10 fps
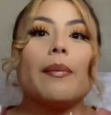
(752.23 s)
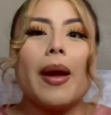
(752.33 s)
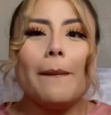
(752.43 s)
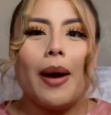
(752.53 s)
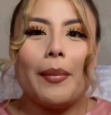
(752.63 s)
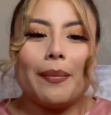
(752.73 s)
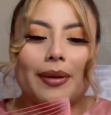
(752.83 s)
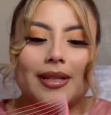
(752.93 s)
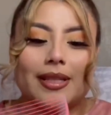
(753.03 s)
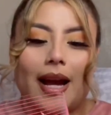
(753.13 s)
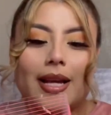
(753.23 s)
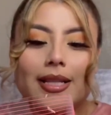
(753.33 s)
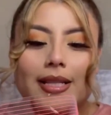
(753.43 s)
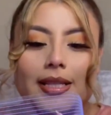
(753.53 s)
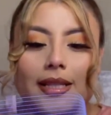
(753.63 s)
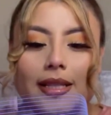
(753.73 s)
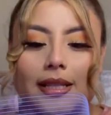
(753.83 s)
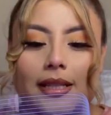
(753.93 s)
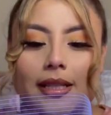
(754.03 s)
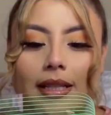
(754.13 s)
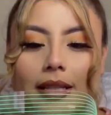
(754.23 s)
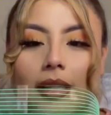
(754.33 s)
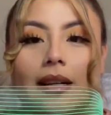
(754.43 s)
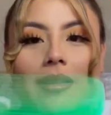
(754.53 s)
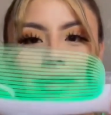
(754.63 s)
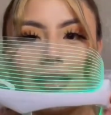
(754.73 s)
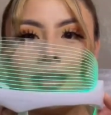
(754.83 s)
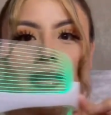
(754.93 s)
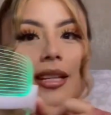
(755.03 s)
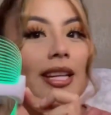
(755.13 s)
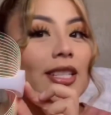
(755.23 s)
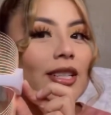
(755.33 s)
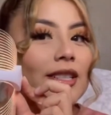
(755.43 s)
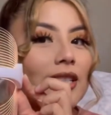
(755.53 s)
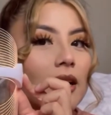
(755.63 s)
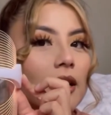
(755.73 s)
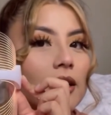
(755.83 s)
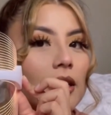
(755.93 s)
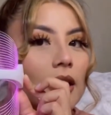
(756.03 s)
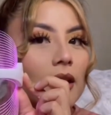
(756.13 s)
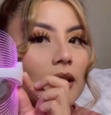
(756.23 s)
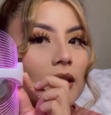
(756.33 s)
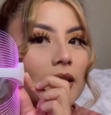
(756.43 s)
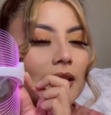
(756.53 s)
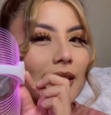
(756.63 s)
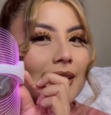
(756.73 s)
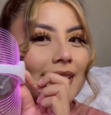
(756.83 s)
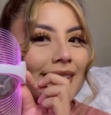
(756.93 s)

me a moment, please, guys. See? It turns on the yellow. Let's see.